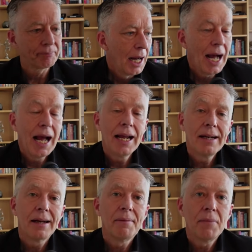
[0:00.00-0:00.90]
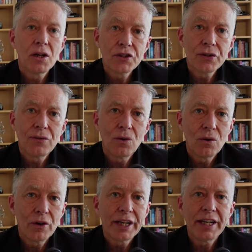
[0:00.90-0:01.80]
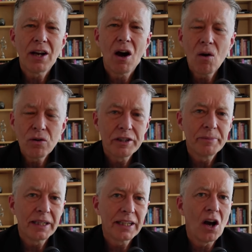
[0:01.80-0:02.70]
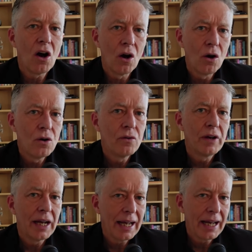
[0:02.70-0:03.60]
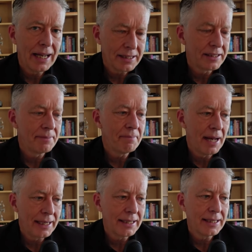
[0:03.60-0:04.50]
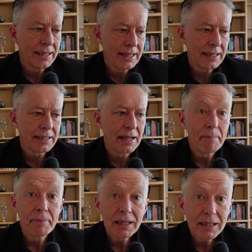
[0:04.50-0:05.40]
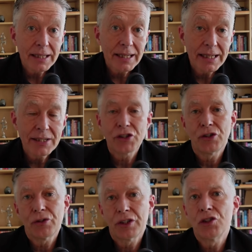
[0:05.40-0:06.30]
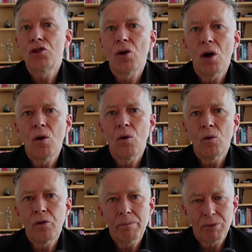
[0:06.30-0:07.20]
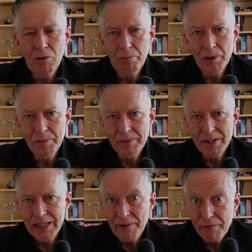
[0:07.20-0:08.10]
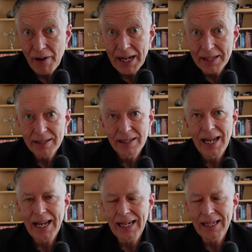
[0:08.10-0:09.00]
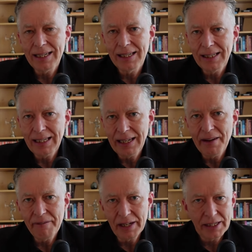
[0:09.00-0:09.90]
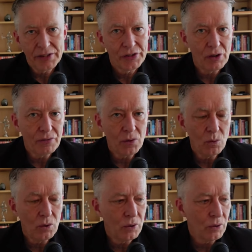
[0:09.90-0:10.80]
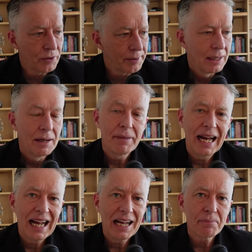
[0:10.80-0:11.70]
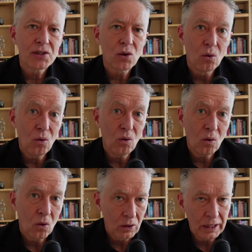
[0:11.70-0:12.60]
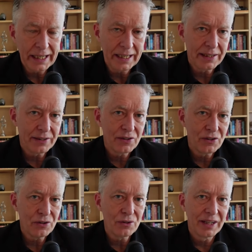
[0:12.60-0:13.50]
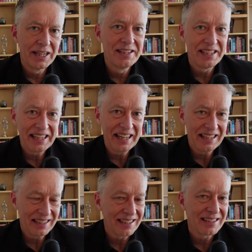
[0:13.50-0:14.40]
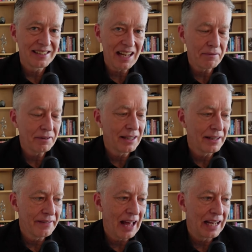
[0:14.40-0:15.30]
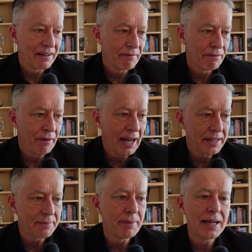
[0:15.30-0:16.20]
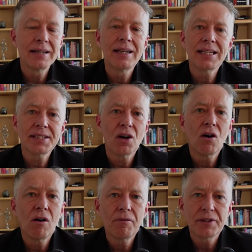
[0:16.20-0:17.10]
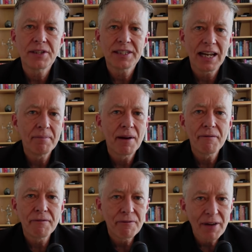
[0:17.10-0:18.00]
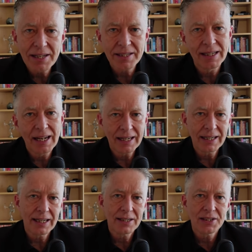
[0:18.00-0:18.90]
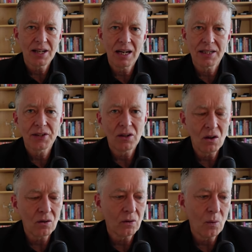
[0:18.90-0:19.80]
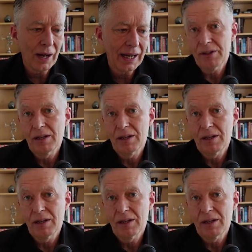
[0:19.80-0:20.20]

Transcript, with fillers: And most of all, he ultimately overestimated his abilities to control the problems, the fate, and the events of the world. Perhaps all leaders do in the end suffer that fate, but Nester offers some fascinating insights along the way.